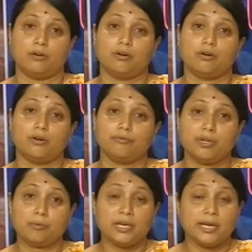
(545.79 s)
or
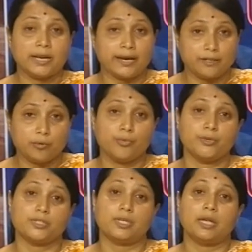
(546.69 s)
feminine
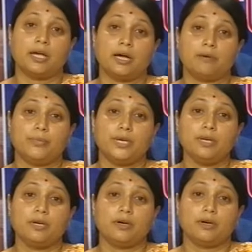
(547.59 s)
attributes have
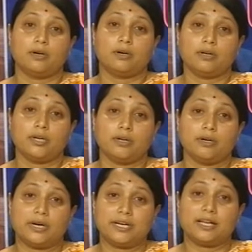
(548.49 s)
been
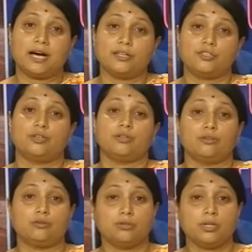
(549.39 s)
attached
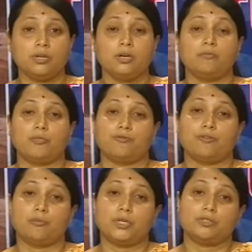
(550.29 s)
to the
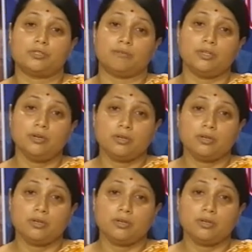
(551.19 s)
performance of the